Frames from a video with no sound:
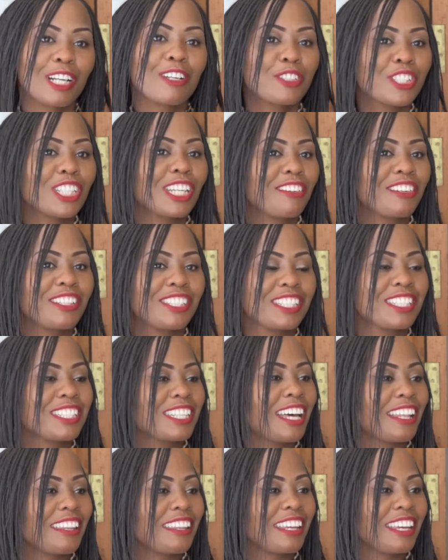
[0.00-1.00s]
well,
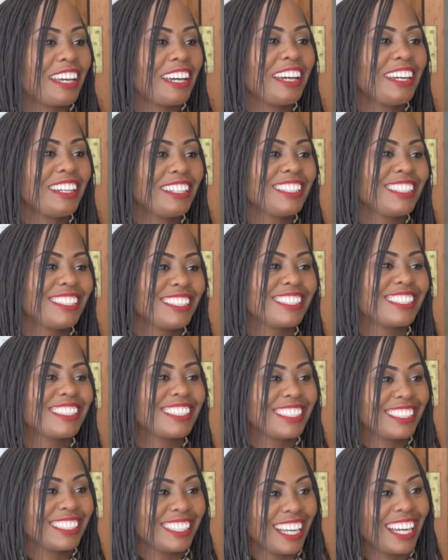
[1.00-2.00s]
challenges are there.
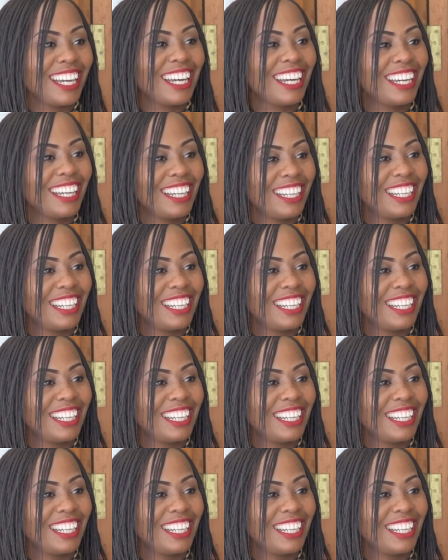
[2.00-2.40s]
Yeah.